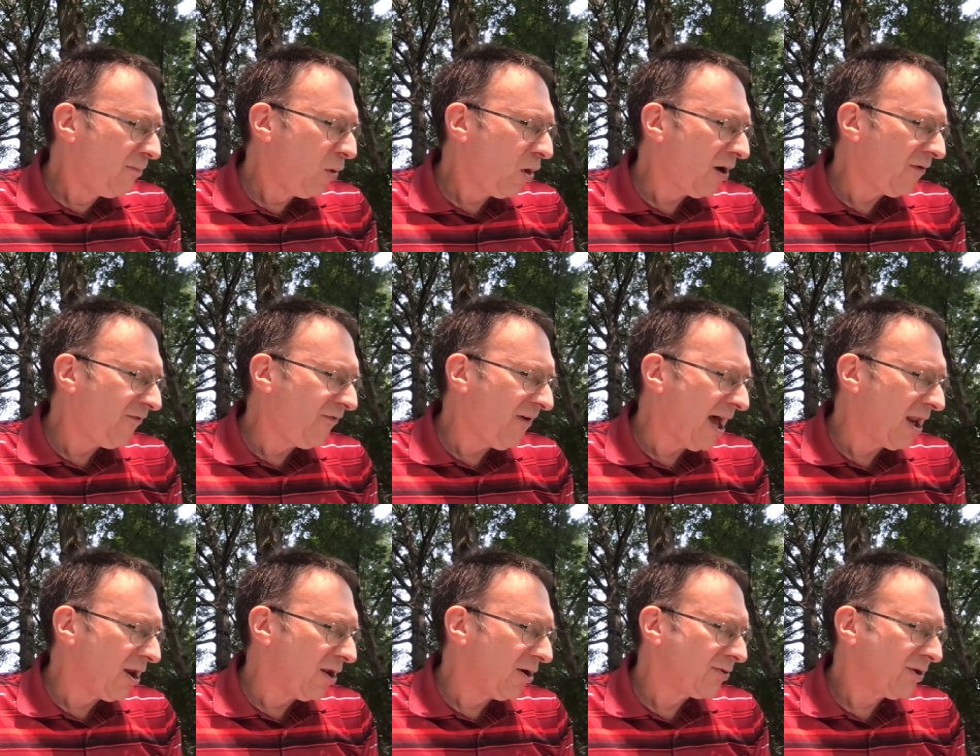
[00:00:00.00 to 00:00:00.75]
More
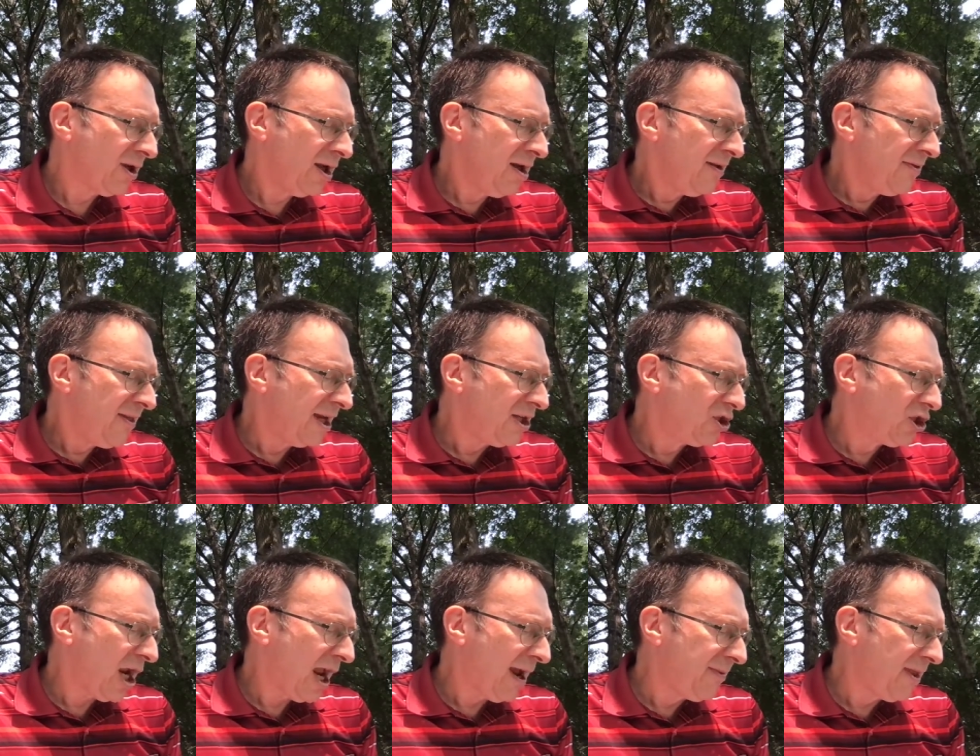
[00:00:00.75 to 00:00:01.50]
followed. They
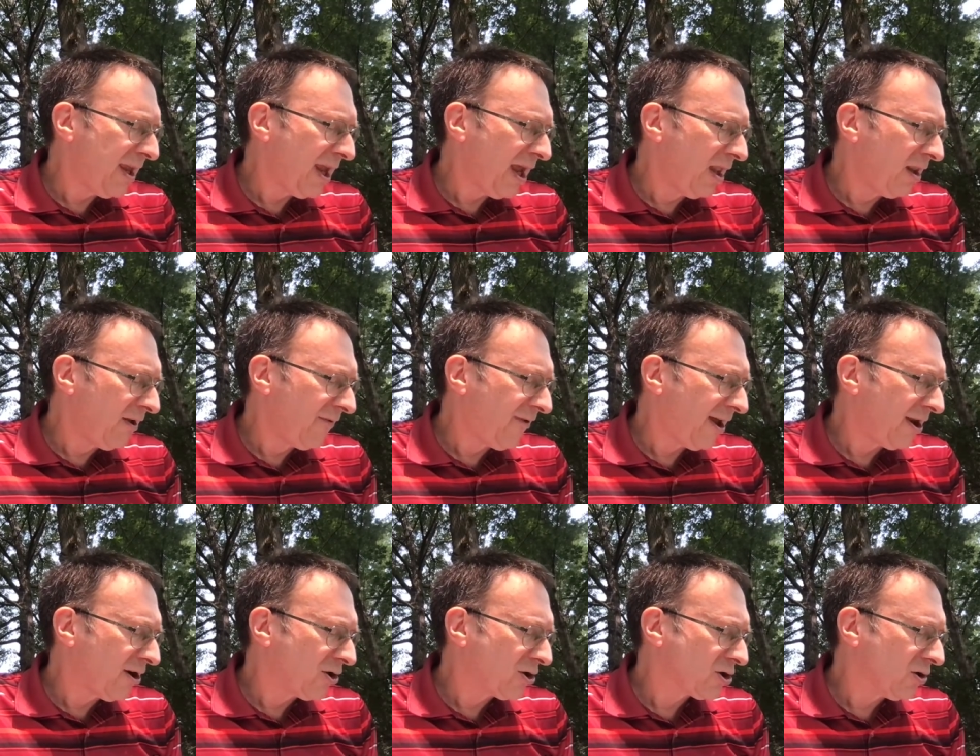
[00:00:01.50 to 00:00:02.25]
jammed the
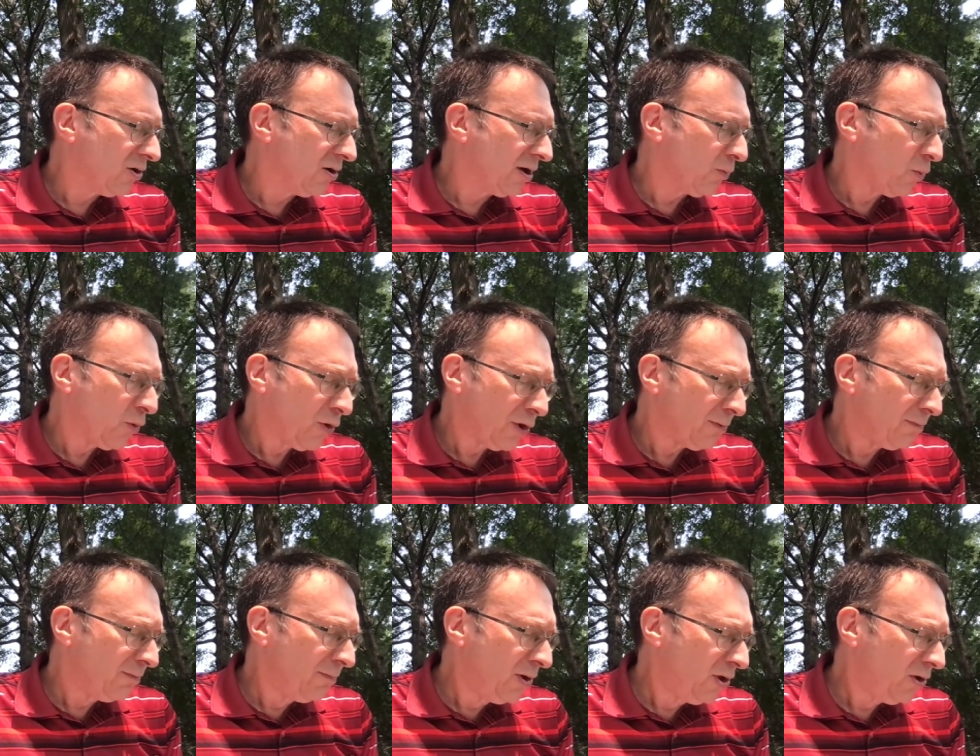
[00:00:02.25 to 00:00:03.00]
elevator so it
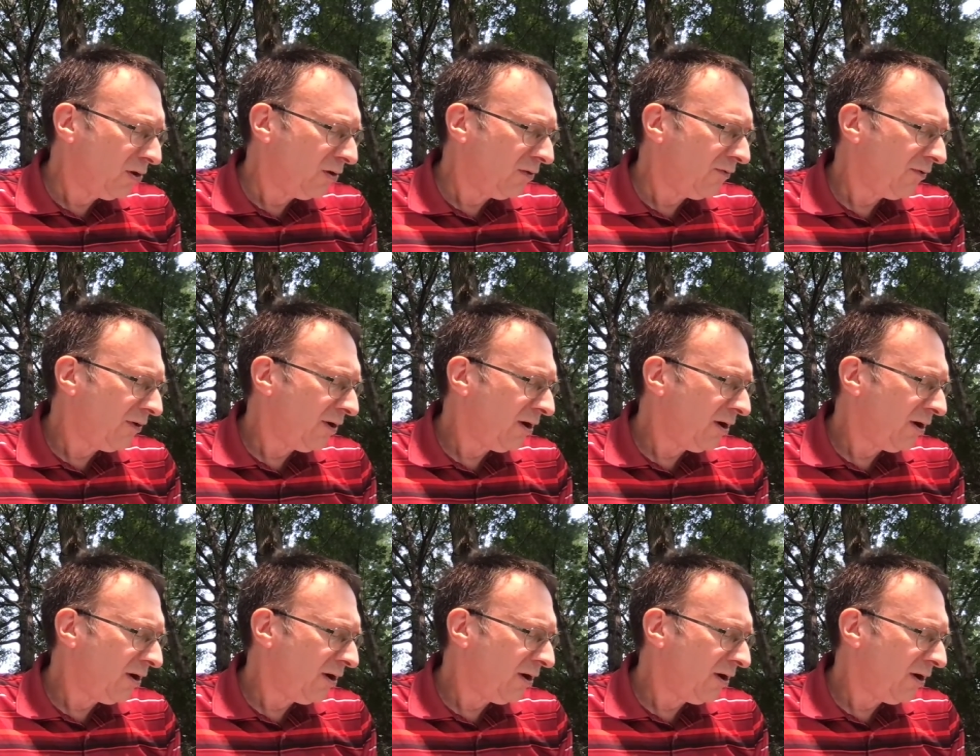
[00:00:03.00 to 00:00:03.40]
wouldn't move.